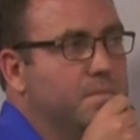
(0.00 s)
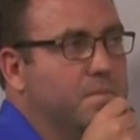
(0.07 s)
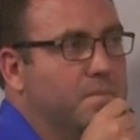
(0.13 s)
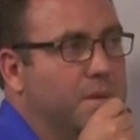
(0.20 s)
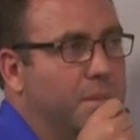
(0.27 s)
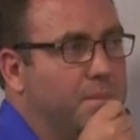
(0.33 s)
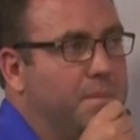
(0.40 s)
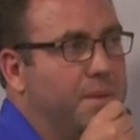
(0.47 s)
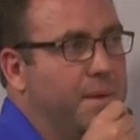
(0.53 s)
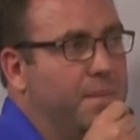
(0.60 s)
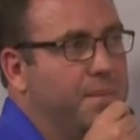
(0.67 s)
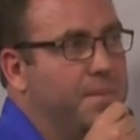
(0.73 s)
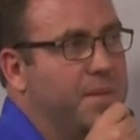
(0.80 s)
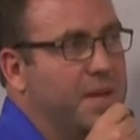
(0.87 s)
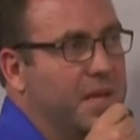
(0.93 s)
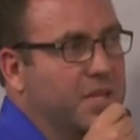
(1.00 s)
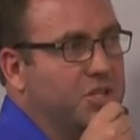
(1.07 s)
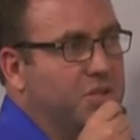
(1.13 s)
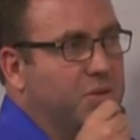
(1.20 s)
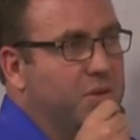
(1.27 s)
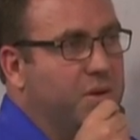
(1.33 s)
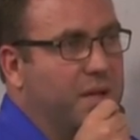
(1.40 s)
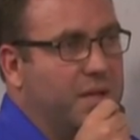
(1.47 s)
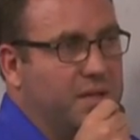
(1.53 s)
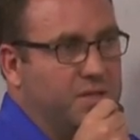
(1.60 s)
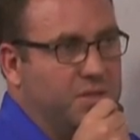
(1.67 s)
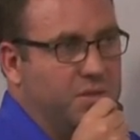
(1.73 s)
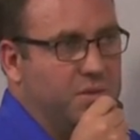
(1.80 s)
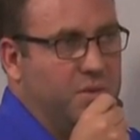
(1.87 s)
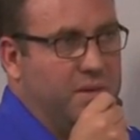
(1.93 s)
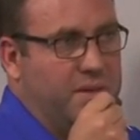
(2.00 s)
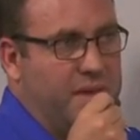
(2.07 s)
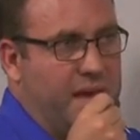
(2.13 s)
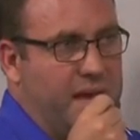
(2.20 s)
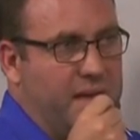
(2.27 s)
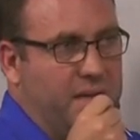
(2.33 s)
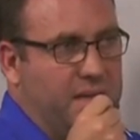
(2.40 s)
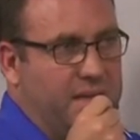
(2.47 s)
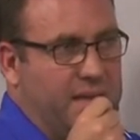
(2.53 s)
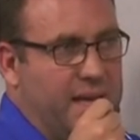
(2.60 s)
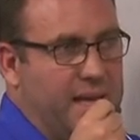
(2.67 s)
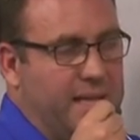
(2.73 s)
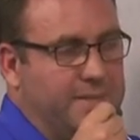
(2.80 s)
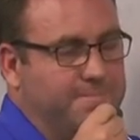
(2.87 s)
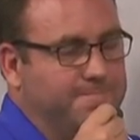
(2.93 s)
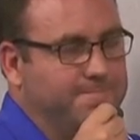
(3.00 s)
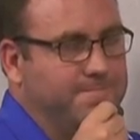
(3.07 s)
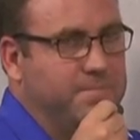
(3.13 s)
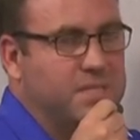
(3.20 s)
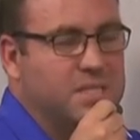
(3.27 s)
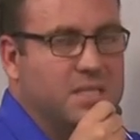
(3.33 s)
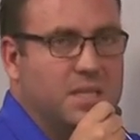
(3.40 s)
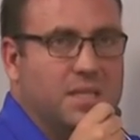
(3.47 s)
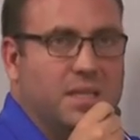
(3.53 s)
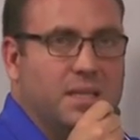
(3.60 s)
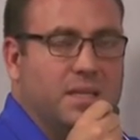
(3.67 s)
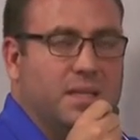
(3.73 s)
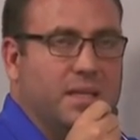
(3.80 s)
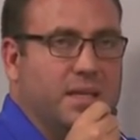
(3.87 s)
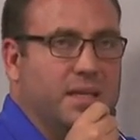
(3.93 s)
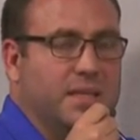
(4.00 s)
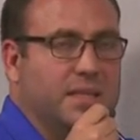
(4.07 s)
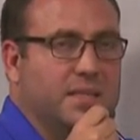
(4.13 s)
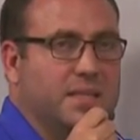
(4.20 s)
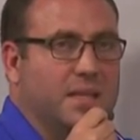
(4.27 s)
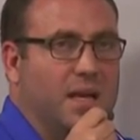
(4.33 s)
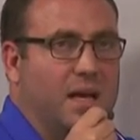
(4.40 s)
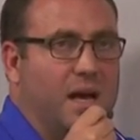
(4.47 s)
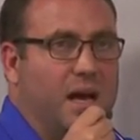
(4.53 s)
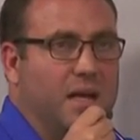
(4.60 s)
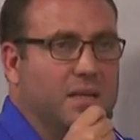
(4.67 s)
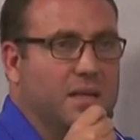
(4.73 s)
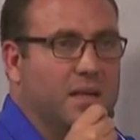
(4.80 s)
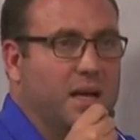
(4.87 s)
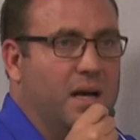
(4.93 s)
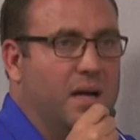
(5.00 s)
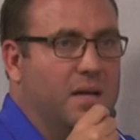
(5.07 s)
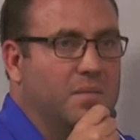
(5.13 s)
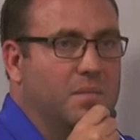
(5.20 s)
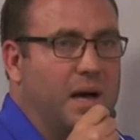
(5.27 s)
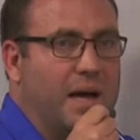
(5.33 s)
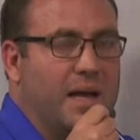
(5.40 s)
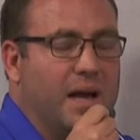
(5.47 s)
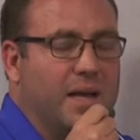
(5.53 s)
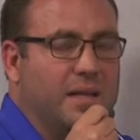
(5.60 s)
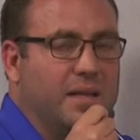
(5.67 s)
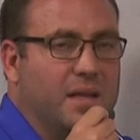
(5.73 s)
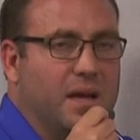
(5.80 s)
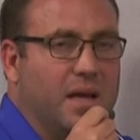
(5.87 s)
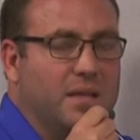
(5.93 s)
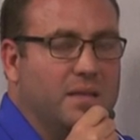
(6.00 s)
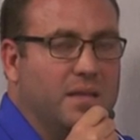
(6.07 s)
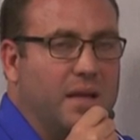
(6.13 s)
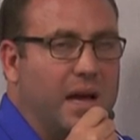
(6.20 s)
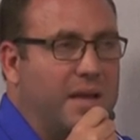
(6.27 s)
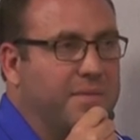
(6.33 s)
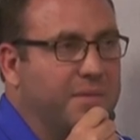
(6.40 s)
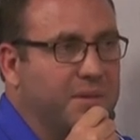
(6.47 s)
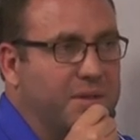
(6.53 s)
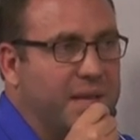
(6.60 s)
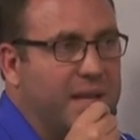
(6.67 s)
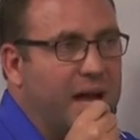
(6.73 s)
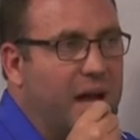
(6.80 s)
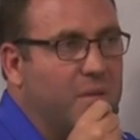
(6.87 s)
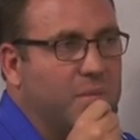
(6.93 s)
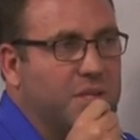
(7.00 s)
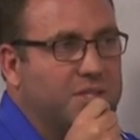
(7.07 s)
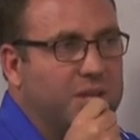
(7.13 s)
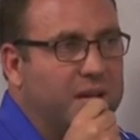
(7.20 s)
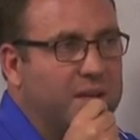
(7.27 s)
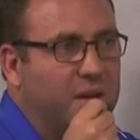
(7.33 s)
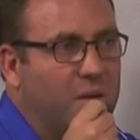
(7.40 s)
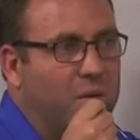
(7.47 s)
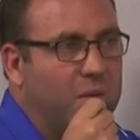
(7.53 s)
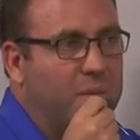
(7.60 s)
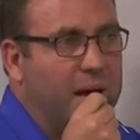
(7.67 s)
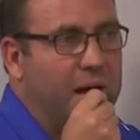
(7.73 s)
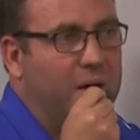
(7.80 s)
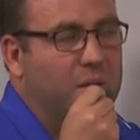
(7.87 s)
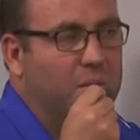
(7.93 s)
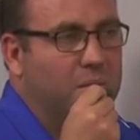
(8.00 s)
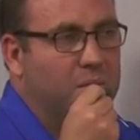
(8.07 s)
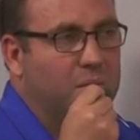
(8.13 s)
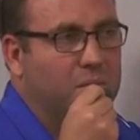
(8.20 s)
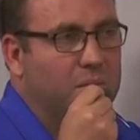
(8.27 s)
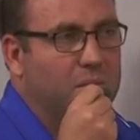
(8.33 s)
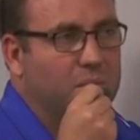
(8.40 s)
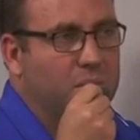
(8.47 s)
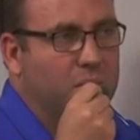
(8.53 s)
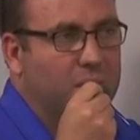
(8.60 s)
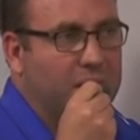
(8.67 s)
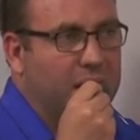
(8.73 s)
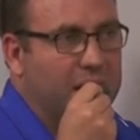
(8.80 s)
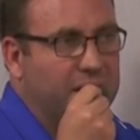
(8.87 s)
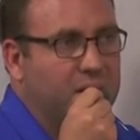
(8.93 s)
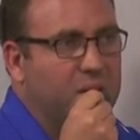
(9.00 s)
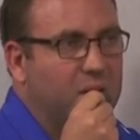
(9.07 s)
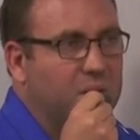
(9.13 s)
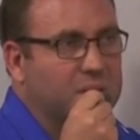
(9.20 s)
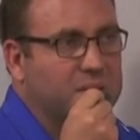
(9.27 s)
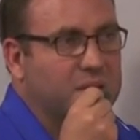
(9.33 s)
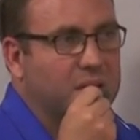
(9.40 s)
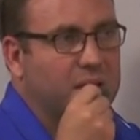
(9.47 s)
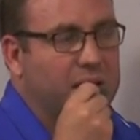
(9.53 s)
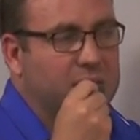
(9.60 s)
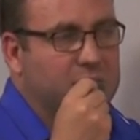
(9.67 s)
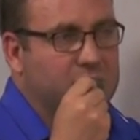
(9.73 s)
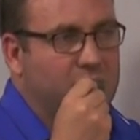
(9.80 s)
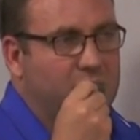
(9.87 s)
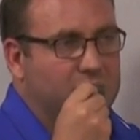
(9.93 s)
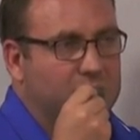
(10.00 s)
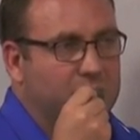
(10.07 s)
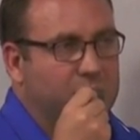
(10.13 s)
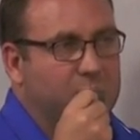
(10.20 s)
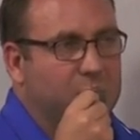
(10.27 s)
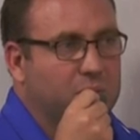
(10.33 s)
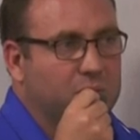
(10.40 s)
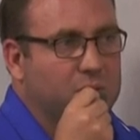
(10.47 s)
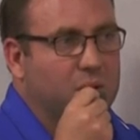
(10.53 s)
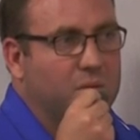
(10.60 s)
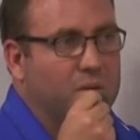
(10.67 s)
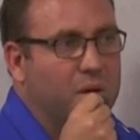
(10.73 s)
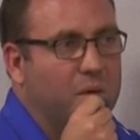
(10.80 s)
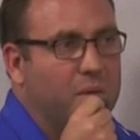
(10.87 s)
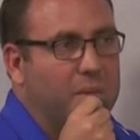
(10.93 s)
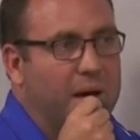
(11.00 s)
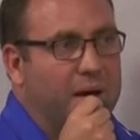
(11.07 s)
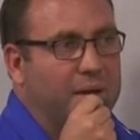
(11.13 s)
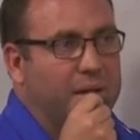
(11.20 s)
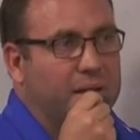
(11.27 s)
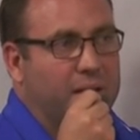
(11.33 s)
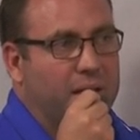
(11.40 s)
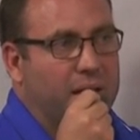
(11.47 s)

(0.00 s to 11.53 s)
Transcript: The issue you get into with that, again, is I forget how much I know about what I know until I talk to people who don't know about it.